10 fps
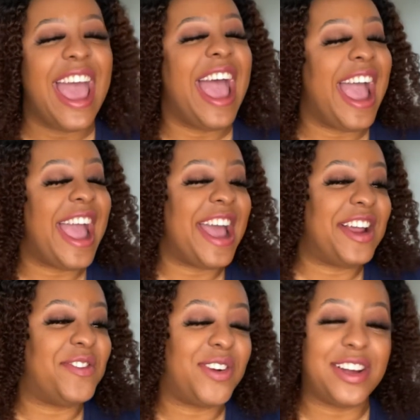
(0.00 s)

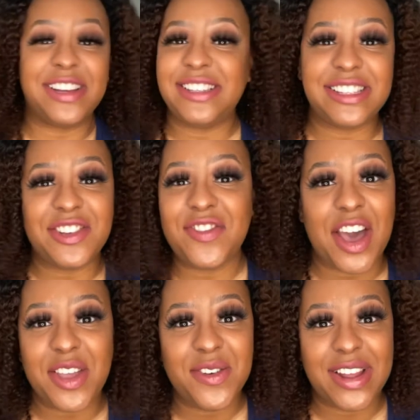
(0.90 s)
And we're gonna just
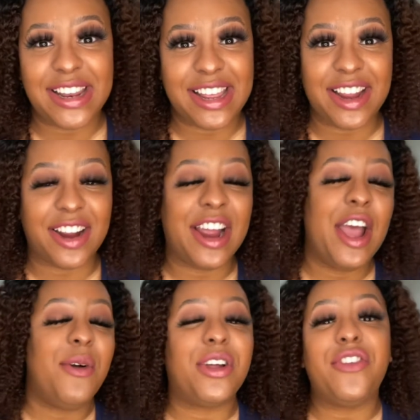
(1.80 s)
evaluate it here.
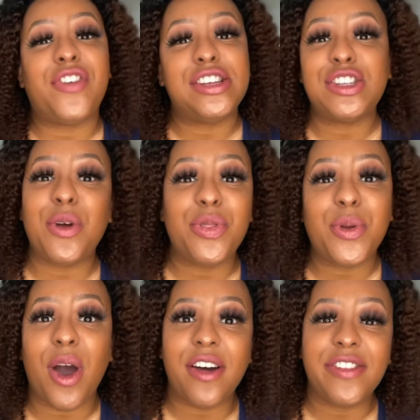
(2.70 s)
We're gonna first go through
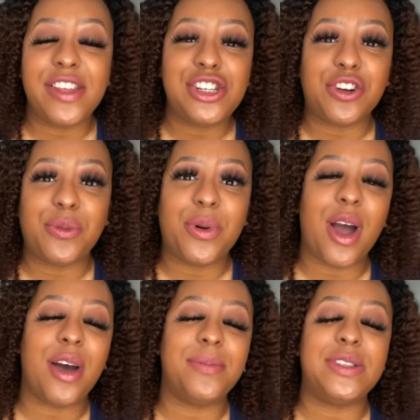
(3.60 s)
all of the journal
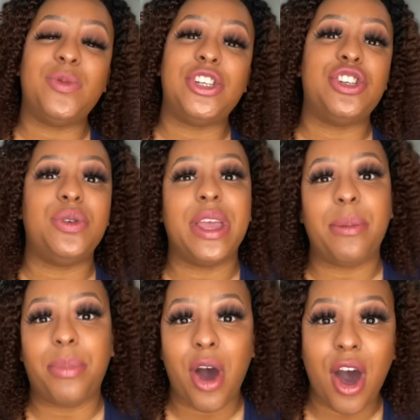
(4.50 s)
prompts, which you can
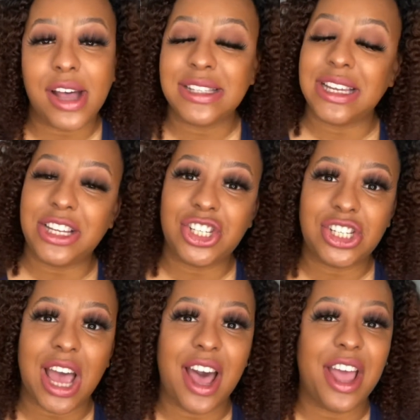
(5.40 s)
pause each
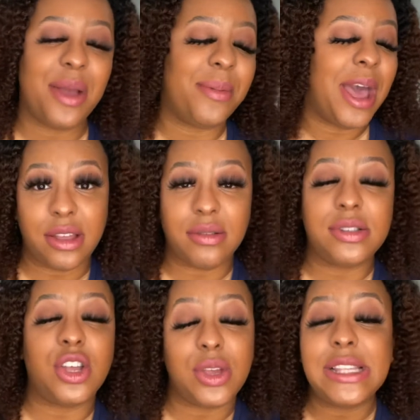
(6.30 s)
time
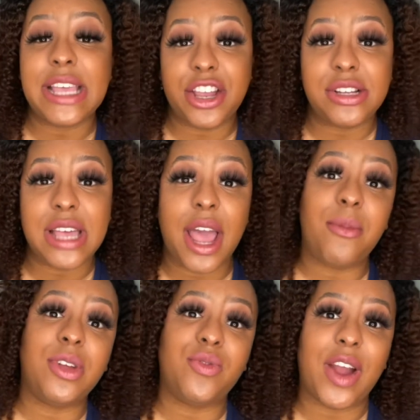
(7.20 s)
so you can take your time
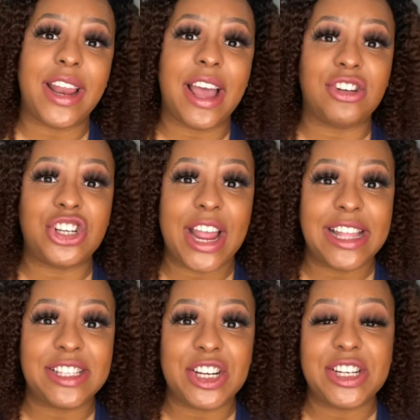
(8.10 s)
with writing out your
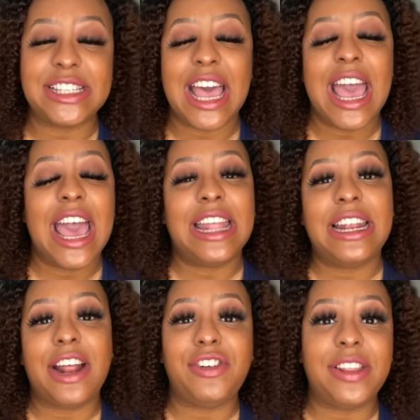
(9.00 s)
answers. And then
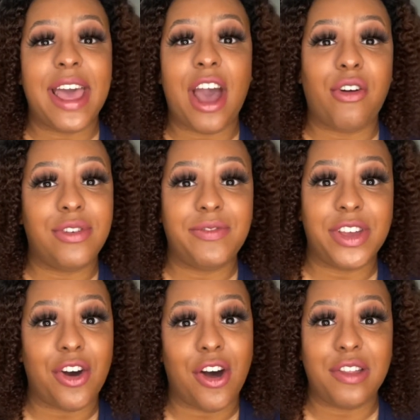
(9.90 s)
after that, I'll reveal
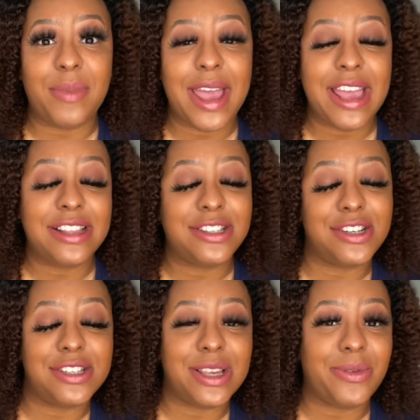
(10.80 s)
all of my
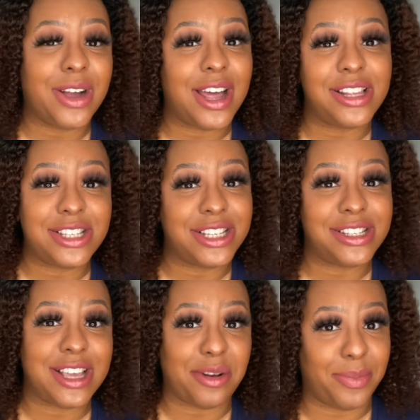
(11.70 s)
answers and we'll kind of chit
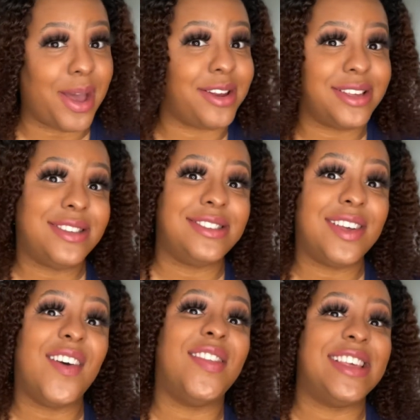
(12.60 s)
chat about it.
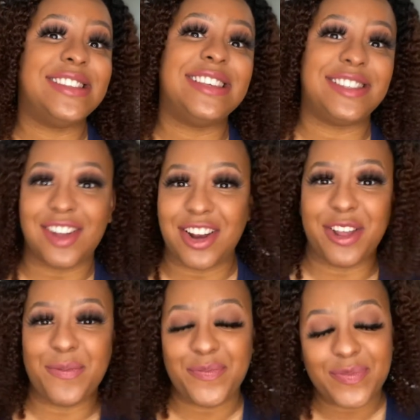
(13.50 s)
So let's get started.
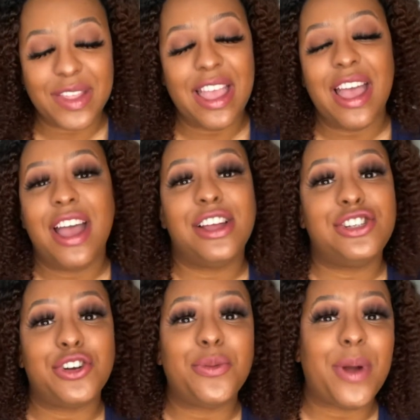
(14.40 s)

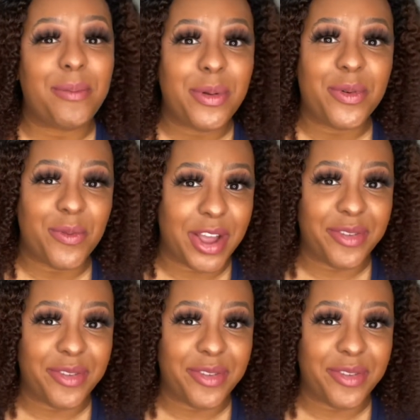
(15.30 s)
Journal prompt number 1.